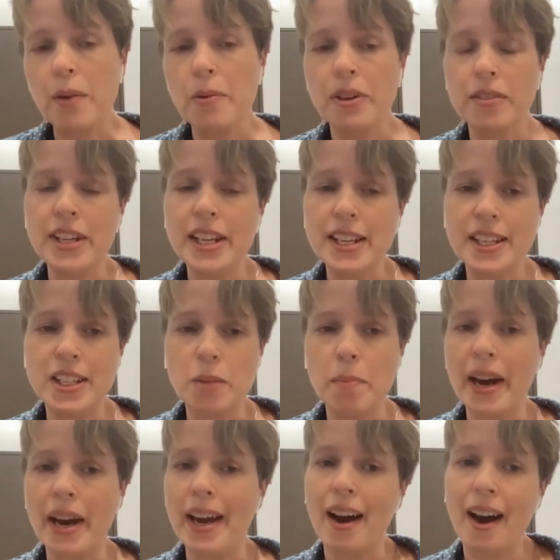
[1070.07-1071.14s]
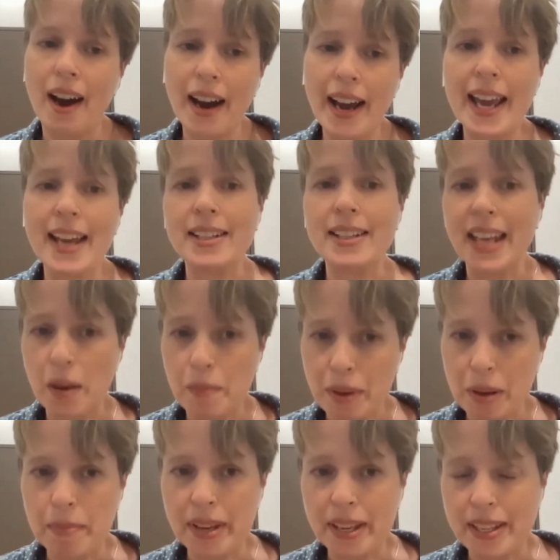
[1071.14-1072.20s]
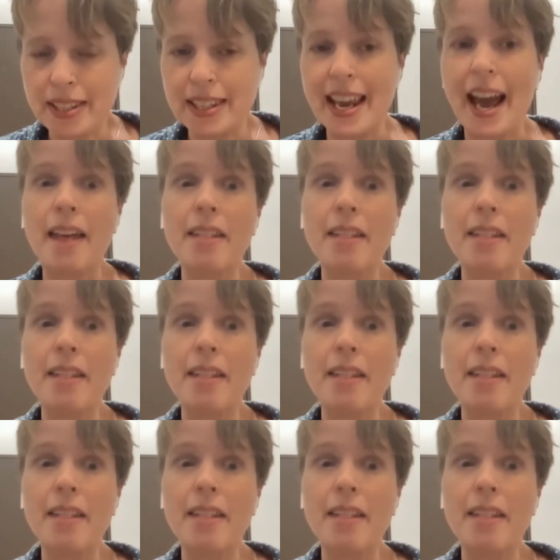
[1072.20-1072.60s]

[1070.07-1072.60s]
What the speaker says: I would have needed to buy a high-end gaming PC